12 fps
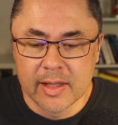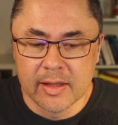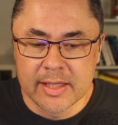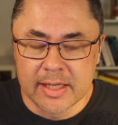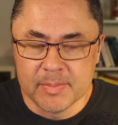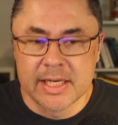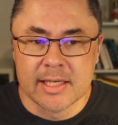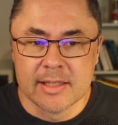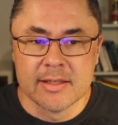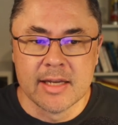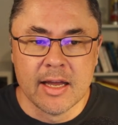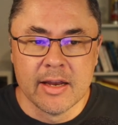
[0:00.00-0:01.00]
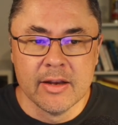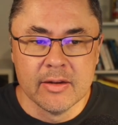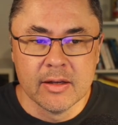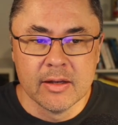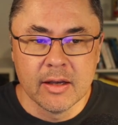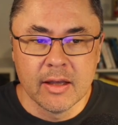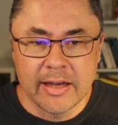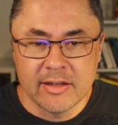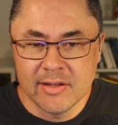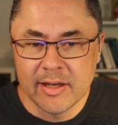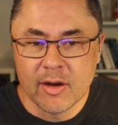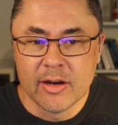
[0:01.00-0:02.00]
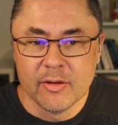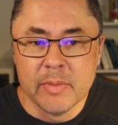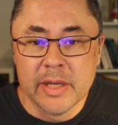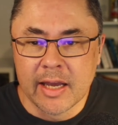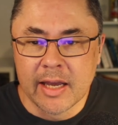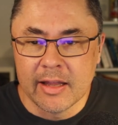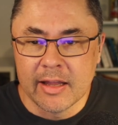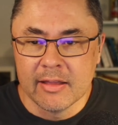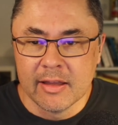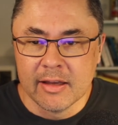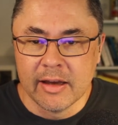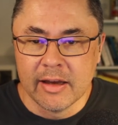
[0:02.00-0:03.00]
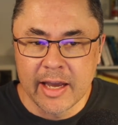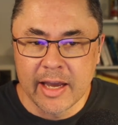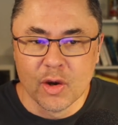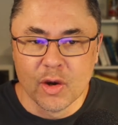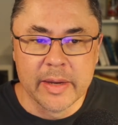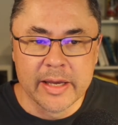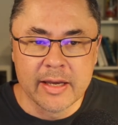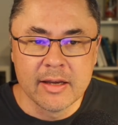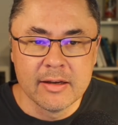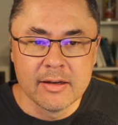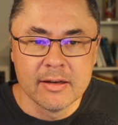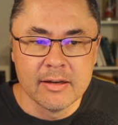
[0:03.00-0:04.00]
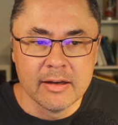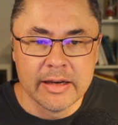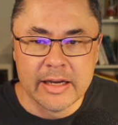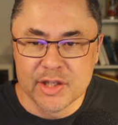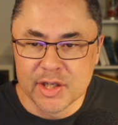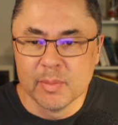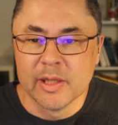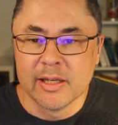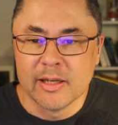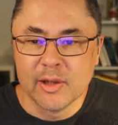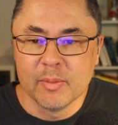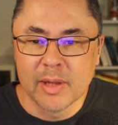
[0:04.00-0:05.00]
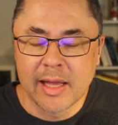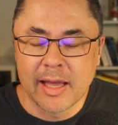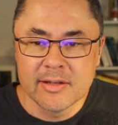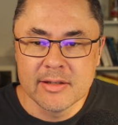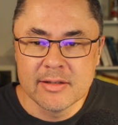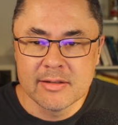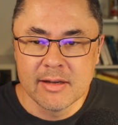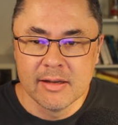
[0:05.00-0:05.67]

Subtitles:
DeepSeek has done actually kind of mitigate the economic and geopolitical implications.